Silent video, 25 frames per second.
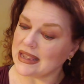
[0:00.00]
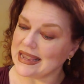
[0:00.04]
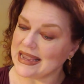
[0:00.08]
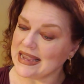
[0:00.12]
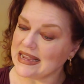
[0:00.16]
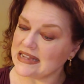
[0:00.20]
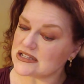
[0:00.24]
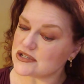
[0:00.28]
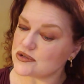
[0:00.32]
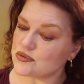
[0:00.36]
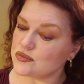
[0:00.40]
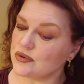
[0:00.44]

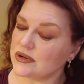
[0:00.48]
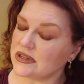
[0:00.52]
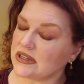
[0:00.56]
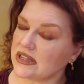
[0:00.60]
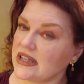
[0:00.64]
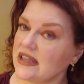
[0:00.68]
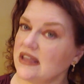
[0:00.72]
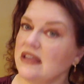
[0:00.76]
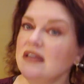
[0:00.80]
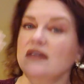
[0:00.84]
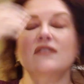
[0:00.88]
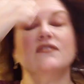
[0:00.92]
It's
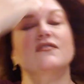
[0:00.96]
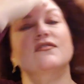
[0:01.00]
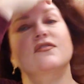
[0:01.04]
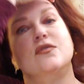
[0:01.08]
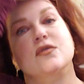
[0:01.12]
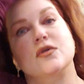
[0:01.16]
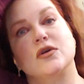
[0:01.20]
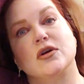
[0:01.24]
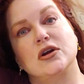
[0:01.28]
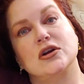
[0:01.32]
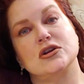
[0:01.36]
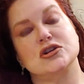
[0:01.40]
really
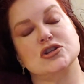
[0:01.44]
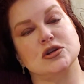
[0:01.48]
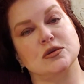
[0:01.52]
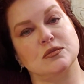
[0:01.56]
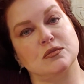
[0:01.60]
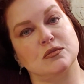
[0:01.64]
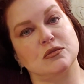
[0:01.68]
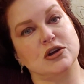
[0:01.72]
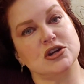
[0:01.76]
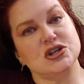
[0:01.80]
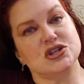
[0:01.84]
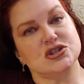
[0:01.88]
to
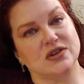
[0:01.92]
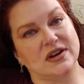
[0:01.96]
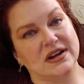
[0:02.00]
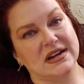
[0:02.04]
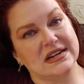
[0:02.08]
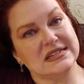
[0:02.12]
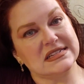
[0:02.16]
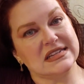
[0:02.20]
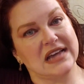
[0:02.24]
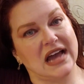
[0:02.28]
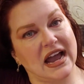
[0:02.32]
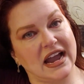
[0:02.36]

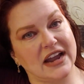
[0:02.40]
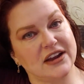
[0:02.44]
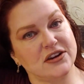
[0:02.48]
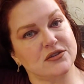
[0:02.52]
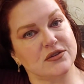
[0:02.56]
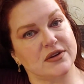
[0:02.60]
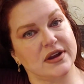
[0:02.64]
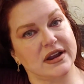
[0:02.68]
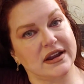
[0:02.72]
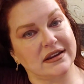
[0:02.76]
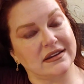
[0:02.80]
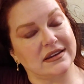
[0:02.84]
moisturize,
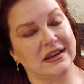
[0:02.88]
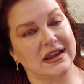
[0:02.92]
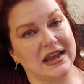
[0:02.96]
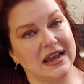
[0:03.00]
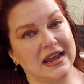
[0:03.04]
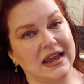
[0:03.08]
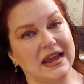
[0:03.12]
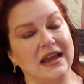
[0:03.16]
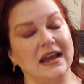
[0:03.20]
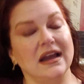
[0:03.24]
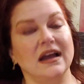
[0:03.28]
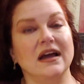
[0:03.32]
hydrate
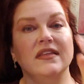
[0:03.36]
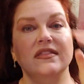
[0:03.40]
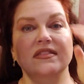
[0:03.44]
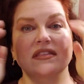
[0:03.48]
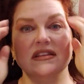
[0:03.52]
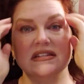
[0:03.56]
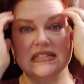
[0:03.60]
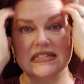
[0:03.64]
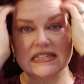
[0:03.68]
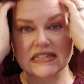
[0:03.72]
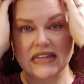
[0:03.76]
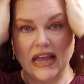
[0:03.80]
the
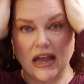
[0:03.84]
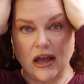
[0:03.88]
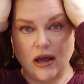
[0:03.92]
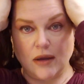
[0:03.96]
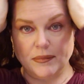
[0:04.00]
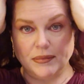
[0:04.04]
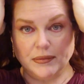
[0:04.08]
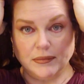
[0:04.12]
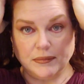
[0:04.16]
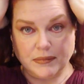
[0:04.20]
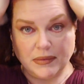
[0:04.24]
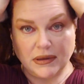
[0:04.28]

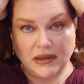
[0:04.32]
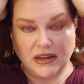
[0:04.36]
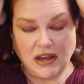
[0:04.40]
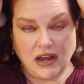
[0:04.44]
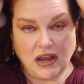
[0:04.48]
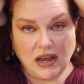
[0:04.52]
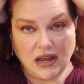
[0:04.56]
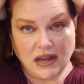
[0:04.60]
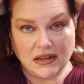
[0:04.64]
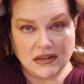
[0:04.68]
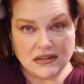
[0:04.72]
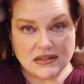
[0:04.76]
scalp,
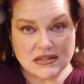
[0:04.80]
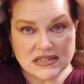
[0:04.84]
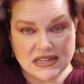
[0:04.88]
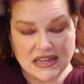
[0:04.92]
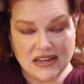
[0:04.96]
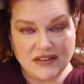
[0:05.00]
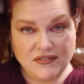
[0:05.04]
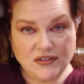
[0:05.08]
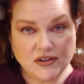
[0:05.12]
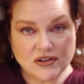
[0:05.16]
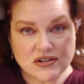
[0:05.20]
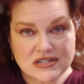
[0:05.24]
because
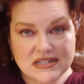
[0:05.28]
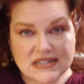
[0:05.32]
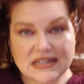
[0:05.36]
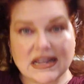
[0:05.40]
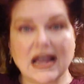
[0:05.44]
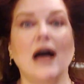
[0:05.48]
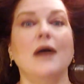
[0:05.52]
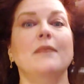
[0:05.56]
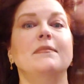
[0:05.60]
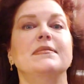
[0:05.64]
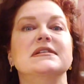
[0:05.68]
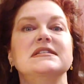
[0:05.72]
if your
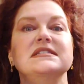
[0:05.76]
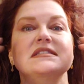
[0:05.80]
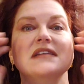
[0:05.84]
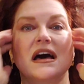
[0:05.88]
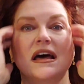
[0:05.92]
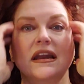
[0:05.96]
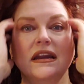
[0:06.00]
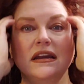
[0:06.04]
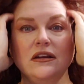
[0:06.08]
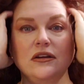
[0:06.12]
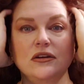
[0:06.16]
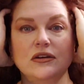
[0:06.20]
scalp is
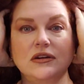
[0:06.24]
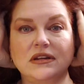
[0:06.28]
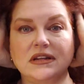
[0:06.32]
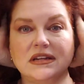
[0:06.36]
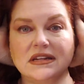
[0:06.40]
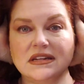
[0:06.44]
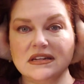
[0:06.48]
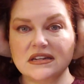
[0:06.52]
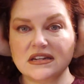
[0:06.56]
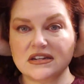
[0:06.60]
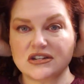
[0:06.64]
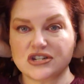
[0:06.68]
not in good
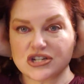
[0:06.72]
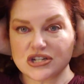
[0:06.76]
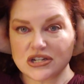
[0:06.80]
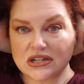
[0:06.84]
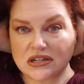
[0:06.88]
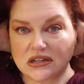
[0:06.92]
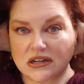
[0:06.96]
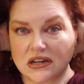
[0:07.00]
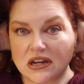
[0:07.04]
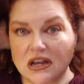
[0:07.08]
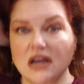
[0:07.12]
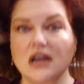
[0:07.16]

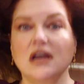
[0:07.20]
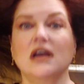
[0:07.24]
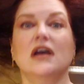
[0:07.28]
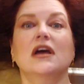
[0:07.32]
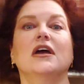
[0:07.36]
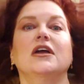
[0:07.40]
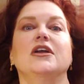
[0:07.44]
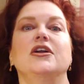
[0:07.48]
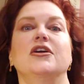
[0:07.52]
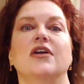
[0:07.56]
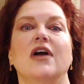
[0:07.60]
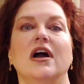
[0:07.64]
condition,
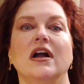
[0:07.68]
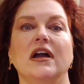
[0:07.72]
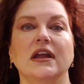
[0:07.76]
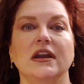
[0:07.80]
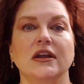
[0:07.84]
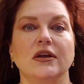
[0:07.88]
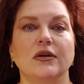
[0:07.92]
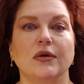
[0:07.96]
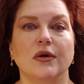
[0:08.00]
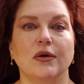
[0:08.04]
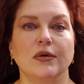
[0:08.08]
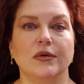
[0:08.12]
you're not going
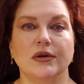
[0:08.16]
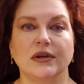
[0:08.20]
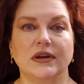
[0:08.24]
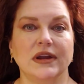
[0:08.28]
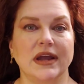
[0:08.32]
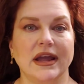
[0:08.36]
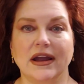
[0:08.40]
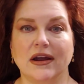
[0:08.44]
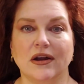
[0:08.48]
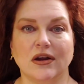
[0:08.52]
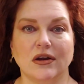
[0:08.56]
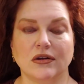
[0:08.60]
to grow good
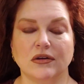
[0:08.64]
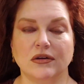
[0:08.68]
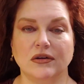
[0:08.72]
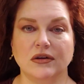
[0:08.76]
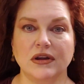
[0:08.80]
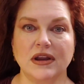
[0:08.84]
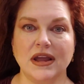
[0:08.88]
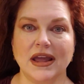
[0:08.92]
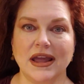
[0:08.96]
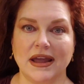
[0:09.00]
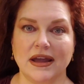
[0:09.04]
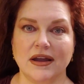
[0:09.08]
hair.
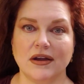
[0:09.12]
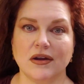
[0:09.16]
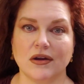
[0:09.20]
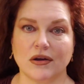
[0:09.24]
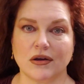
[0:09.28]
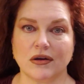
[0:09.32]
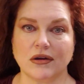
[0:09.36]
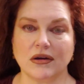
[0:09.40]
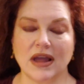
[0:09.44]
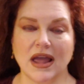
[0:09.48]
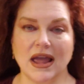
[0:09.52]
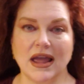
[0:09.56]
Good
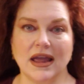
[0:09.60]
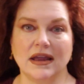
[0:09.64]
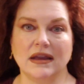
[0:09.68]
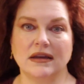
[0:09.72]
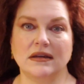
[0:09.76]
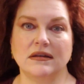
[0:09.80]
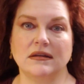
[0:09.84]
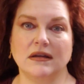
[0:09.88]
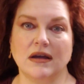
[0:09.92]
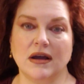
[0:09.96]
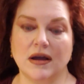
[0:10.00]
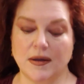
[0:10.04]
hair
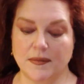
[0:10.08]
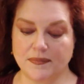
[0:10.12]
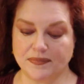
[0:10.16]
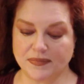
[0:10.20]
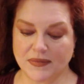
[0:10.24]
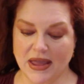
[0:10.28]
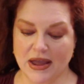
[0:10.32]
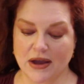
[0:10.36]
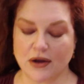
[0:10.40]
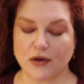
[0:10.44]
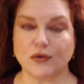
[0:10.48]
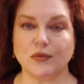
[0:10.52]
and
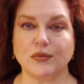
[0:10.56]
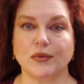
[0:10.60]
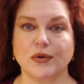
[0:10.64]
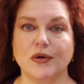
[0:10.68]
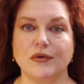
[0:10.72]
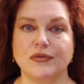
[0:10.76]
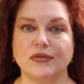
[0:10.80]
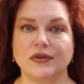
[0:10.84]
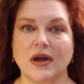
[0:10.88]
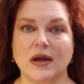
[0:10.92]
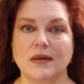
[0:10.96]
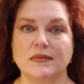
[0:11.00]
hair
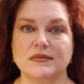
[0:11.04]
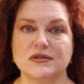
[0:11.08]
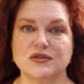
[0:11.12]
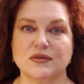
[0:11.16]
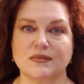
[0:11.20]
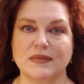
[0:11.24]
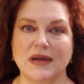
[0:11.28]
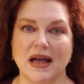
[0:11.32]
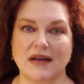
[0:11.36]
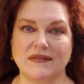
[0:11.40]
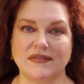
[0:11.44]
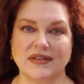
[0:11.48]
growth comes
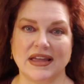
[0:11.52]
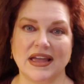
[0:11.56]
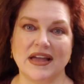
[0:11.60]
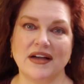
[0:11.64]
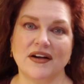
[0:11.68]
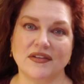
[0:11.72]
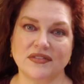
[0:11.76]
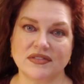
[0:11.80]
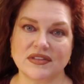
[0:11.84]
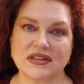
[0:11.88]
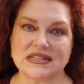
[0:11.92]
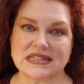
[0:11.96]
from having a
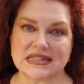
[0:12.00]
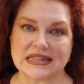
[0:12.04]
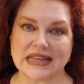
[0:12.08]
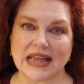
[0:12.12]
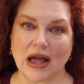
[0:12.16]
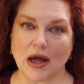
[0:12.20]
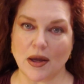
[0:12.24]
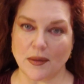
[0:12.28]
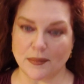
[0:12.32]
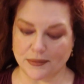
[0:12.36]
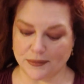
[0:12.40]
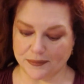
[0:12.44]
healthy
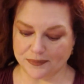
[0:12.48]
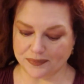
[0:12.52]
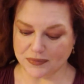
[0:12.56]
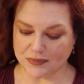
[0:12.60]
scalp.